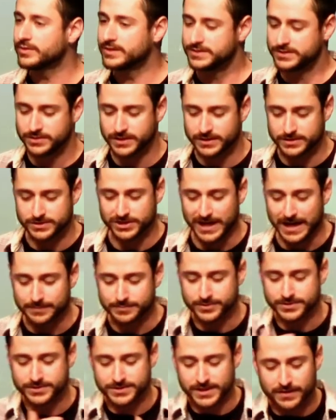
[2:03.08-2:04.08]
in, in
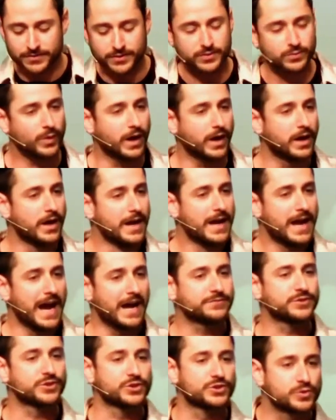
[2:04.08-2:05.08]
chapter 7, where
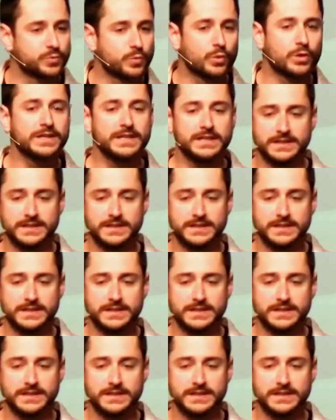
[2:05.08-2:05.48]
after 20